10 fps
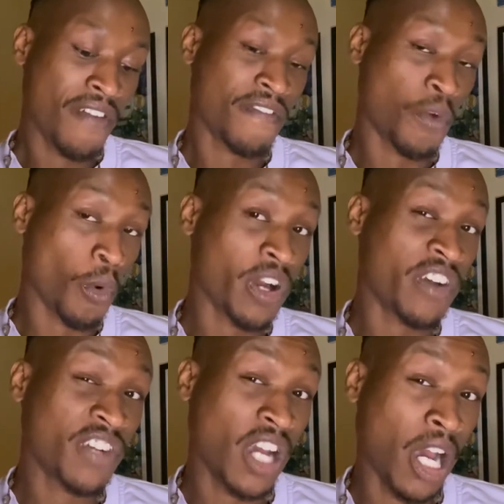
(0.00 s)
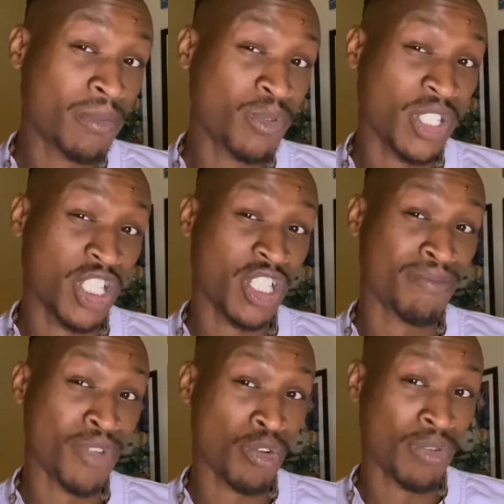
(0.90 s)
Four of Cups, which is
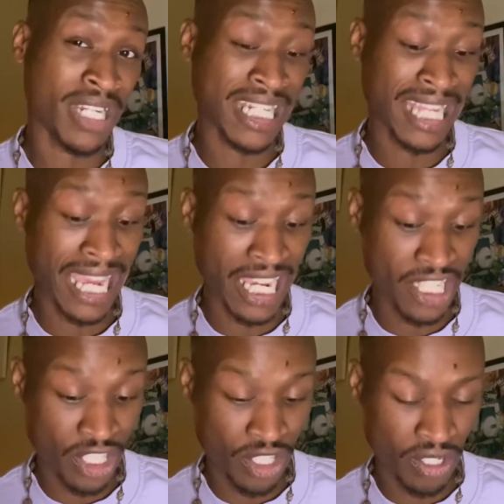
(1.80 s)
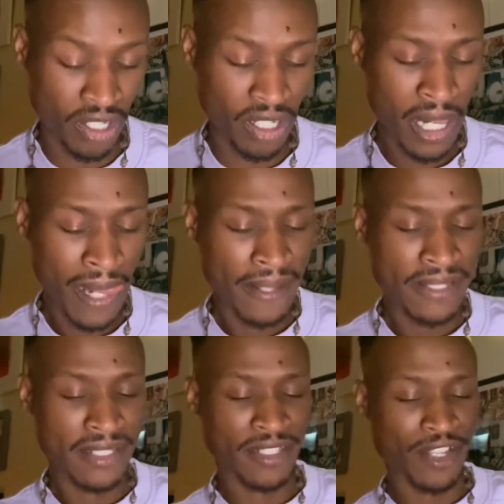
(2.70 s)
Moon and Cancer.
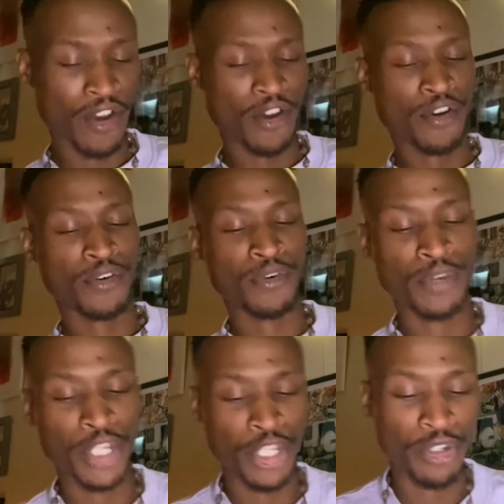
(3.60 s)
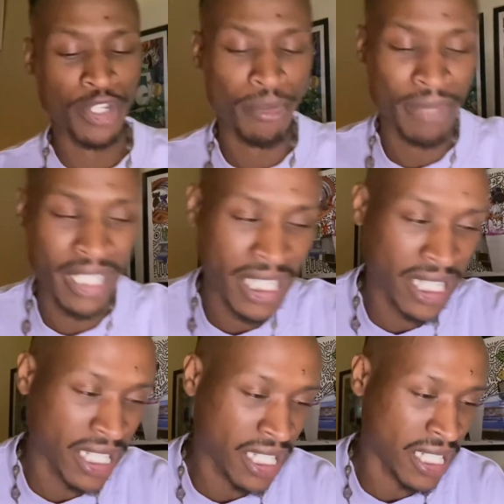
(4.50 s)
So you could be
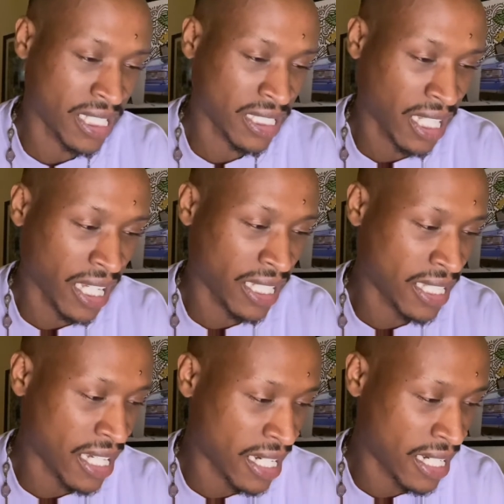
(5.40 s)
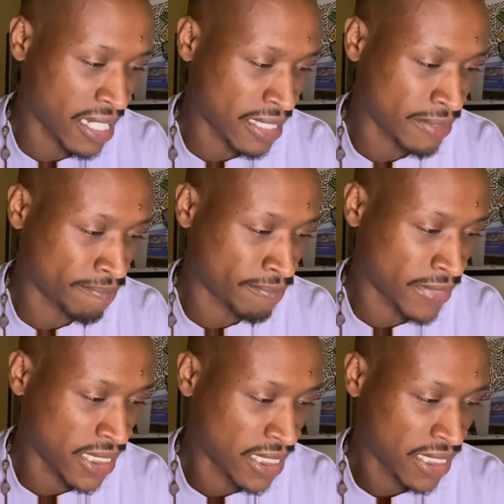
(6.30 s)
getting like,
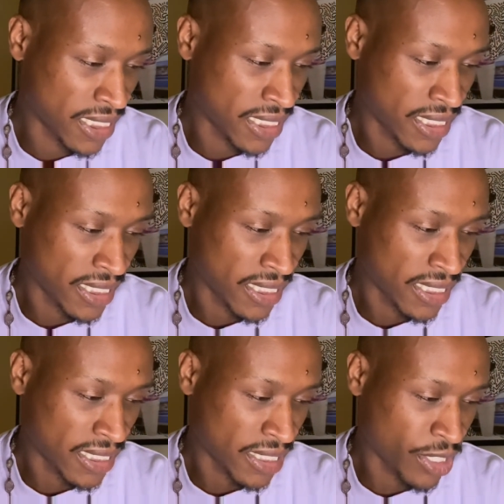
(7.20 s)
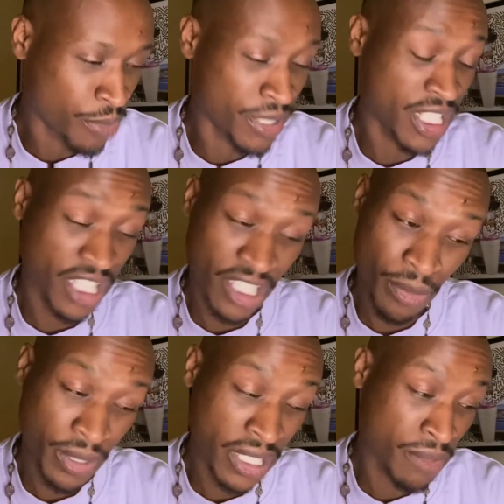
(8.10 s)
um, you could be dealing
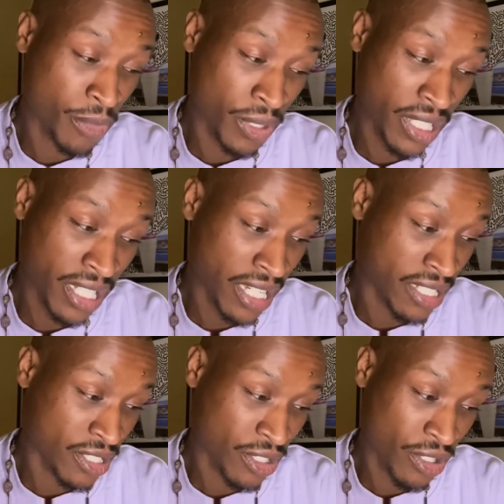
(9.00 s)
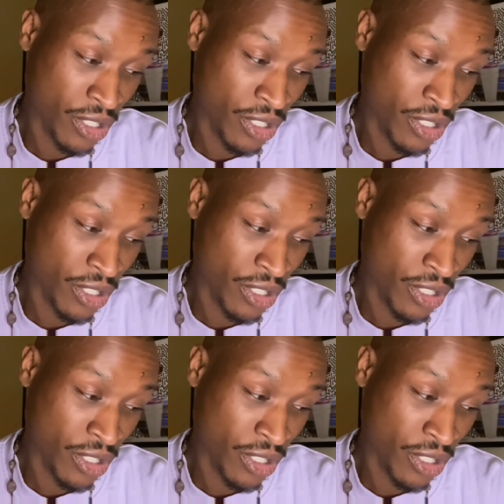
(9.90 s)
with Moon and Cancer.